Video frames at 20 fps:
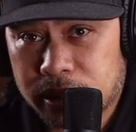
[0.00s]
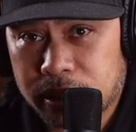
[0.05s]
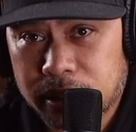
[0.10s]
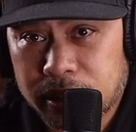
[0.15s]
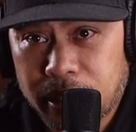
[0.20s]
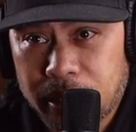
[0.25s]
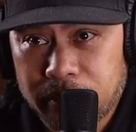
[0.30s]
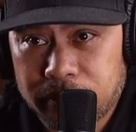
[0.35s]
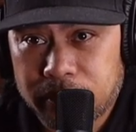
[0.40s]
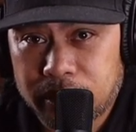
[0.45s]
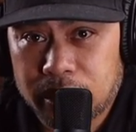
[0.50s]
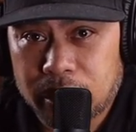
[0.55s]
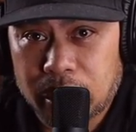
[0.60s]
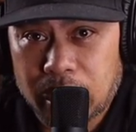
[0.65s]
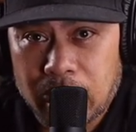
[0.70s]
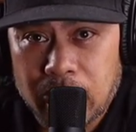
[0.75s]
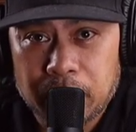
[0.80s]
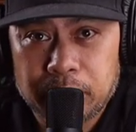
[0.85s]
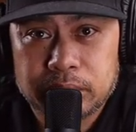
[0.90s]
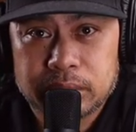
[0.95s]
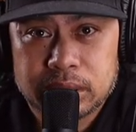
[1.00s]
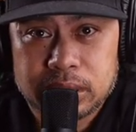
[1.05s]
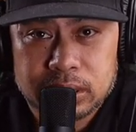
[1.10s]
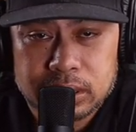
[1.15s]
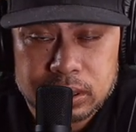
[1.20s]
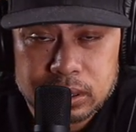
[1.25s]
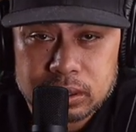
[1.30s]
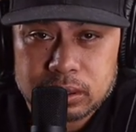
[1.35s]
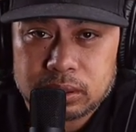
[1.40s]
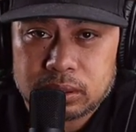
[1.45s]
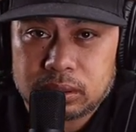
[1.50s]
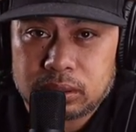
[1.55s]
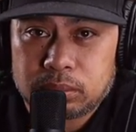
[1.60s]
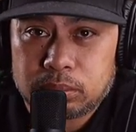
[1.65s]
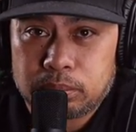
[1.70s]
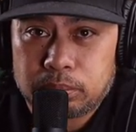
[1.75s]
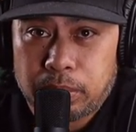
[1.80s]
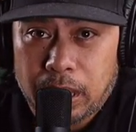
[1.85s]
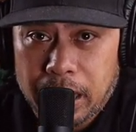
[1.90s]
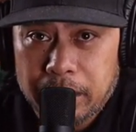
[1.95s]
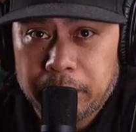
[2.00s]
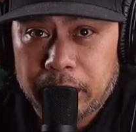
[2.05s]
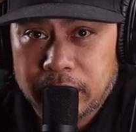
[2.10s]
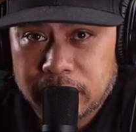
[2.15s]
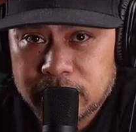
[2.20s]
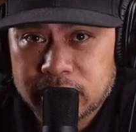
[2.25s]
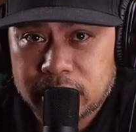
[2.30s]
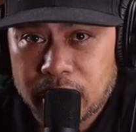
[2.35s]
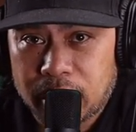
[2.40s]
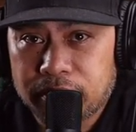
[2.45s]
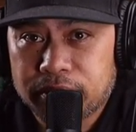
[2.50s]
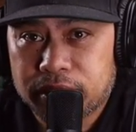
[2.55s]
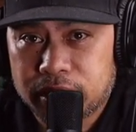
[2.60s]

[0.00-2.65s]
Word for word: in the Navy, I was still by myself